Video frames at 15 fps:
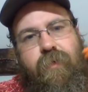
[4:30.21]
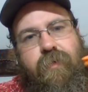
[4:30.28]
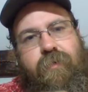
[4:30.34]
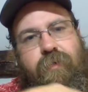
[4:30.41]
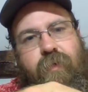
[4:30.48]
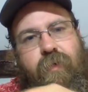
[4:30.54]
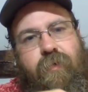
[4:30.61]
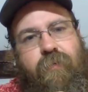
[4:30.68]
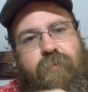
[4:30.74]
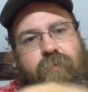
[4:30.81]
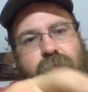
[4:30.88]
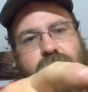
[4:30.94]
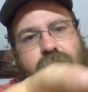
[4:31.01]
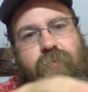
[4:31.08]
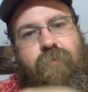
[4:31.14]
So
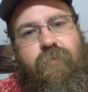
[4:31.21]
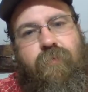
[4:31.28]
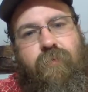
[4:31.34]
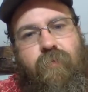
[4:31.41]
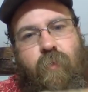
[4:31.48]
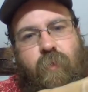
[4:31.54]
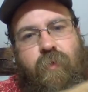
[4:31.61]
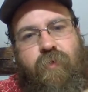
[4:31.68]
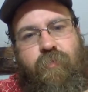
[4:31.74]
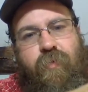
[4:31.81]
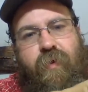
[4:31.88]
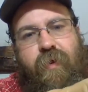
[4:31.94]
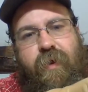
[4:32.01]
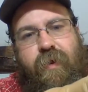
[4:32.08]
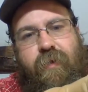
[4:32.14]
the orange
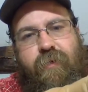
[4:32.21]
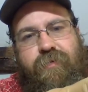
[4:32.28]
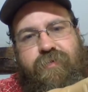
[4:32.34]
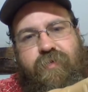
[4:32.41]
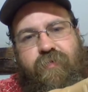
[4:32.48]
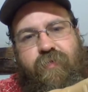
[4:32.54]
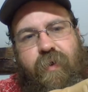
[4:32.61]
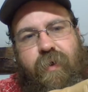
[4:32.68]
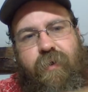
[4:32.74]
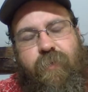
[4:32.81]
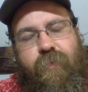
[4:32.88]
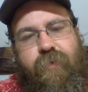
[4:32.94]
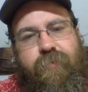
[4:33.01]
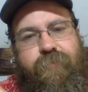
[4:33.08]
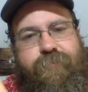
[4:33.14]
part here is your
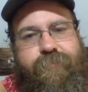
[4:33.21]
follower.